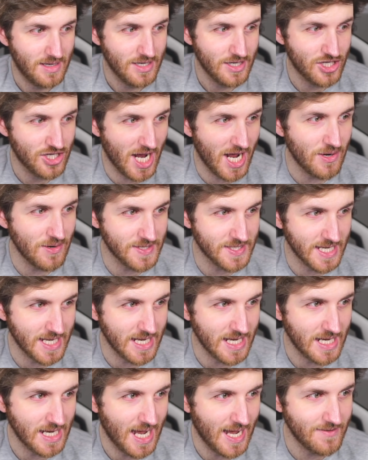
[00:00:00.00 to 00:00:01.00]

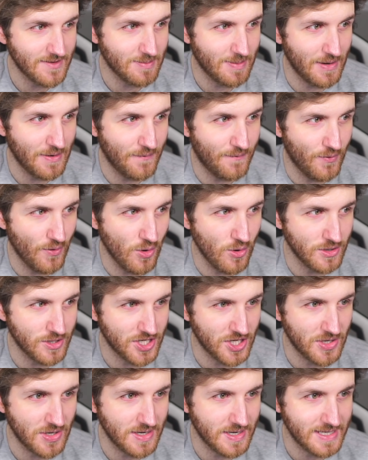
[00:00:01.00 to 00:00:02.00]
Chelsea have spent a
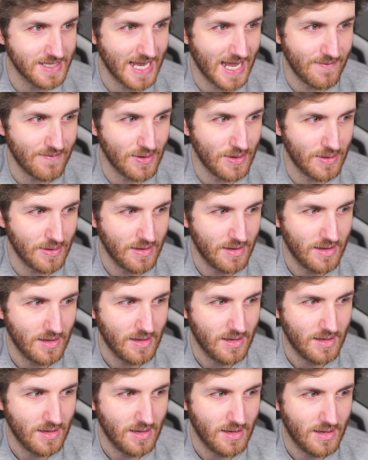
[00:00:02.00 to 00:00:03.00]
fortune in 7th.
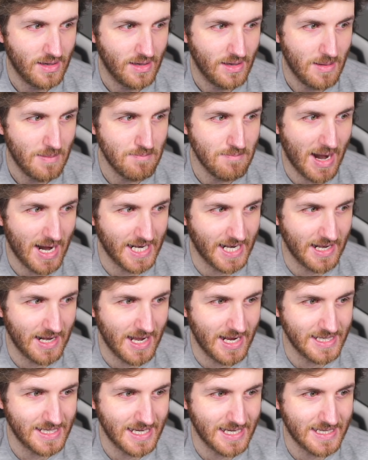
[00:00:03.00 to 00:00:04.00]
Man
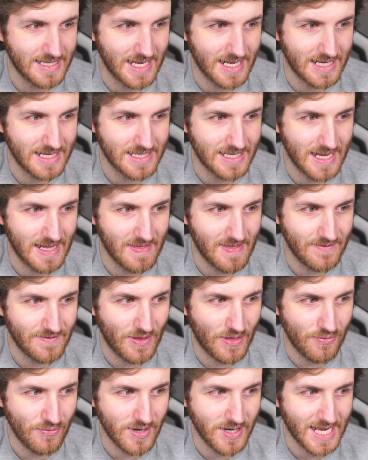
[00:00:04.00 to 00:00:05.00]
United 16th after
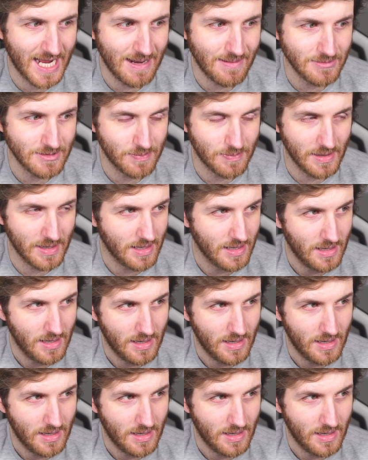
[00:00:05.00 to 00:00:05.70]
3 games played.